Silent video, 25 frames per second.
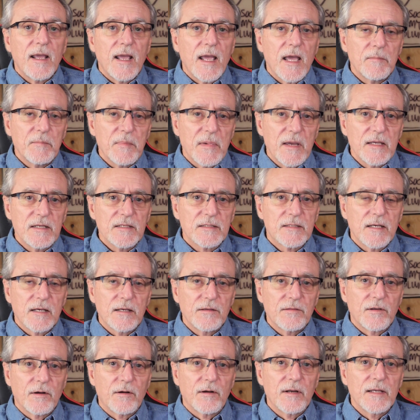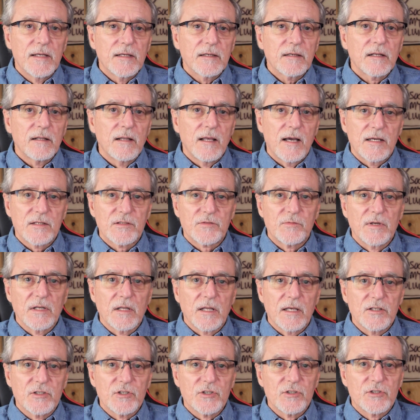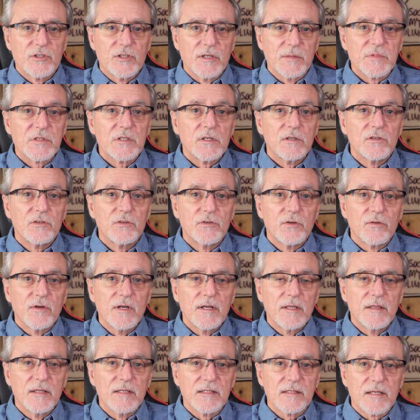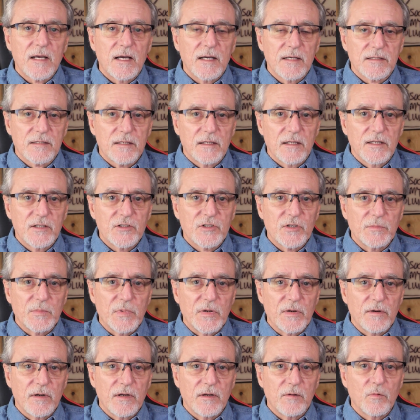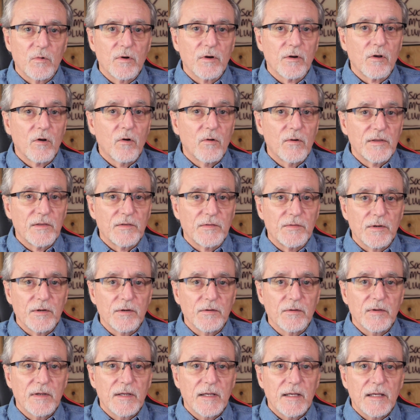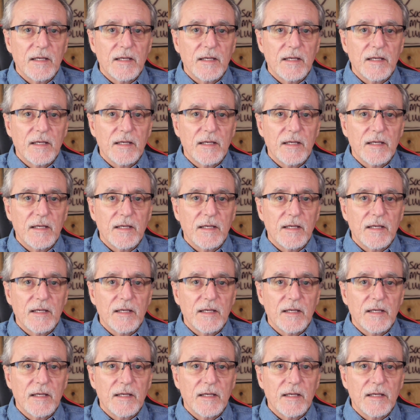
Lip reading: and maintain their in-class relationships during this isolation period we're going through.